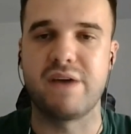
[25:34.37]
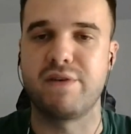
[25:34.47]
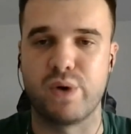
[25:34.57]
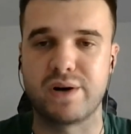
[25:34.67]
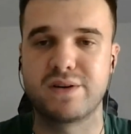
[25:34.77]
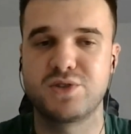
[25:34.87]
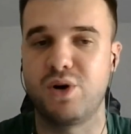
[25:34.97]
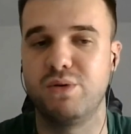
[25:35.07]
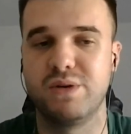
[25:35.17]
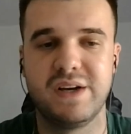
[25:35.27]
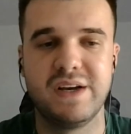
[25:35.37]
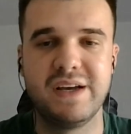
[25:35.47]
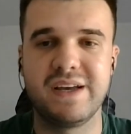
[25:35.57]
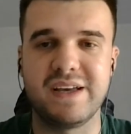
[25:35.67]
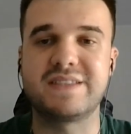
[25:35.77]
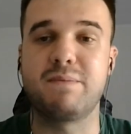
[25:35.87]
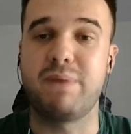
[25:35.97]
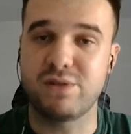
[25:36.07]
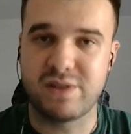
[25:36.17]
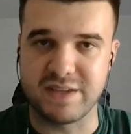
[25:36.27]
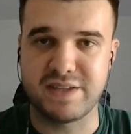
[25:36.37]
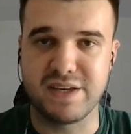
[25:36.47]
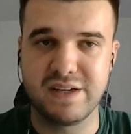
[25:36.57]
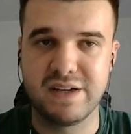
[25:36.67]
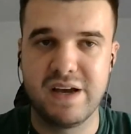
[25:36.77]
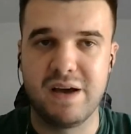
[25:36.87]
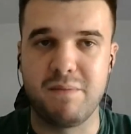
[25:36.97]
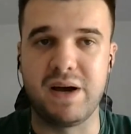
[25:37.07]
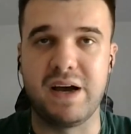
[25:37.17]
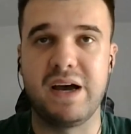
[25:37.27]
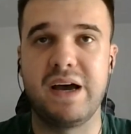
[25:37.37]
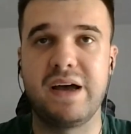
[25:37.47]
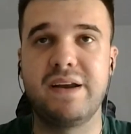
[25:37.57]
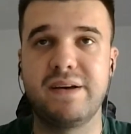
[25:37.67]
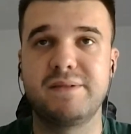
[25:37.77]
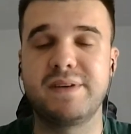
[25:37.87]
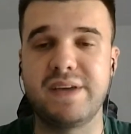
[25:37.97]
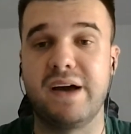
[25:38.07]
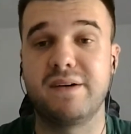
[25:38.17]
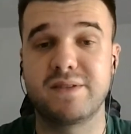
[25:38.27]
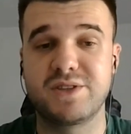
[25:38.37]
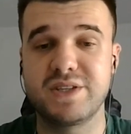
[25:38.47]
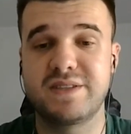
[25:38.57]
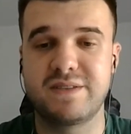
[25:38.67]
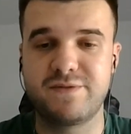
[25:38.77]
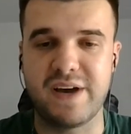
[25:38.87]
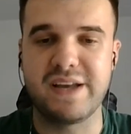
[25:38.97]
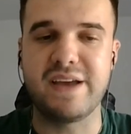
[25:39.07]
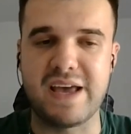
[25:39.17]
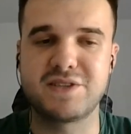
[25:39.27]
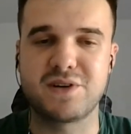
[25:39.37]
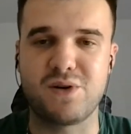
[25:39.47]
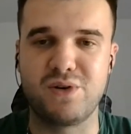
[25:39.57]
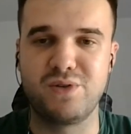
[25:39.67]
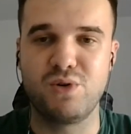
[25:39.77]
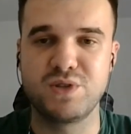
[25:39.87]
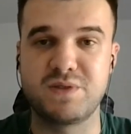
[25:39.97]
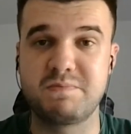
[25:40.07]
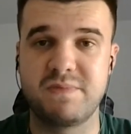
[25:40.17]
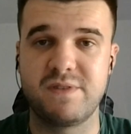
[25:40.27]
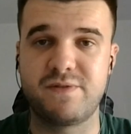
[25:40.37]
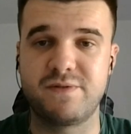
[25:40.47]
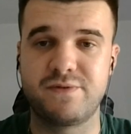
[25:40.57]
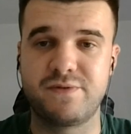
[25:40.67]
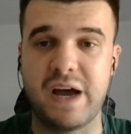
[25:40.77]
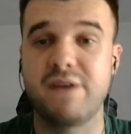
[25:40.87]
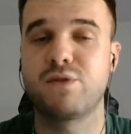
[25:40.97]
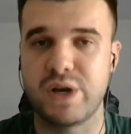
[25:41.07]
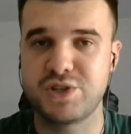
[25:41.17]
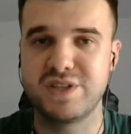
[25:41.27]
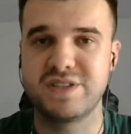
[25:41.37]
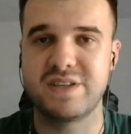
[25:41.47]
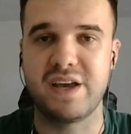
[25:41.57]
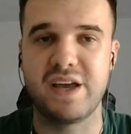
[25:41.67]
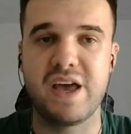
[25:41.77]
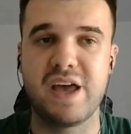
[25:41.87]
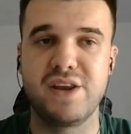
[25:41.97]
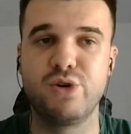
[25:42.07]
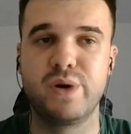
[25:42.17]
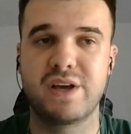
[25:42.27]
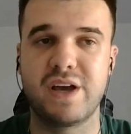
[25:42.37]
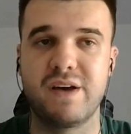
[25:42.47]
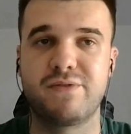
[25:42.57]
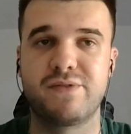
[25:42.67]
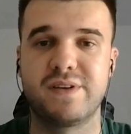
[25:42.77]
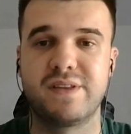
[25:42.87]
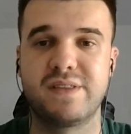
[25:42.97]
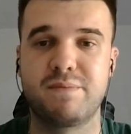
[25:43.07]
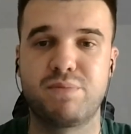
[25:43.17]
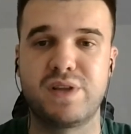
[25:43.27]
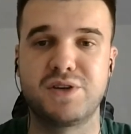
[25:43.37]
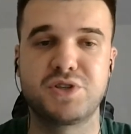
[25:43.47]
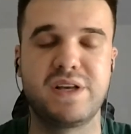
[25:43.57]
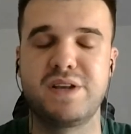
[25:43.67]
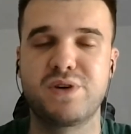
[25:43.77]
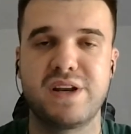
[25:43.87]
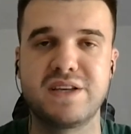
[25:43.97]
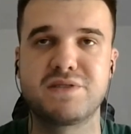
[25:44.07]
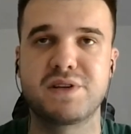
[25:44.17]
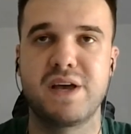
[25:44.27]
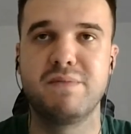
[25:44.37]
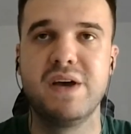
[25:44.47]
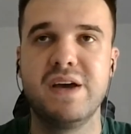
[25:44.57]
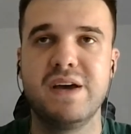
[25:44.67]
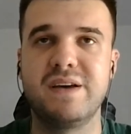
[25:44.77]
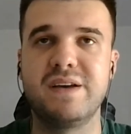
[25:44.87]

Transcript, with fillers: everywhere. So it's about testing, but yeah, just find an answer on those five questions and you will have uh, the potential and you can answer them